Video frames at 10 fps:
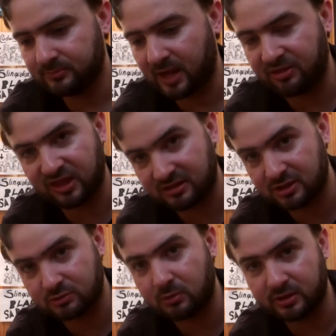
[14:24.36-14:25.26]
I think
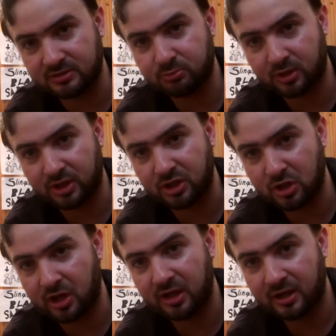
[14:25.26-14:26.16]
this one's pretty
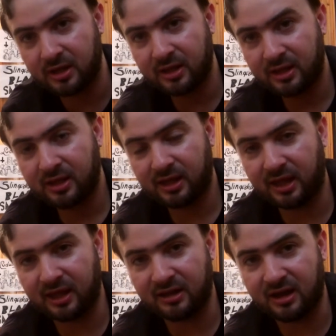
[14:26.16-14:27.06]
good.
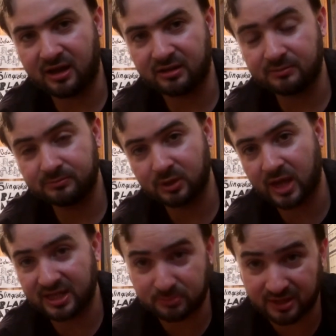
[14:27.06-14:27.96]
And you
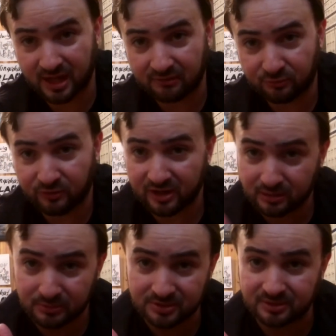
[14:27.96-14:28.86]
guys might not even find
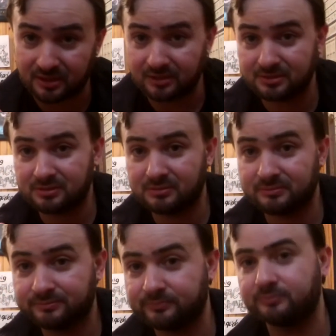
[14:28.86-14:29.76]
the mistakes.
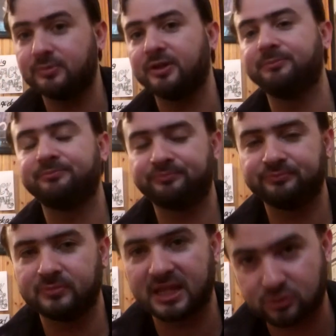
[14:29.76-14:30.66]
But
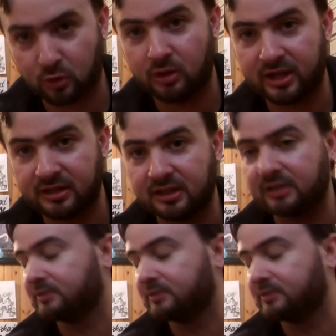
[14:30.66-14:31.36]
that's the whole idea.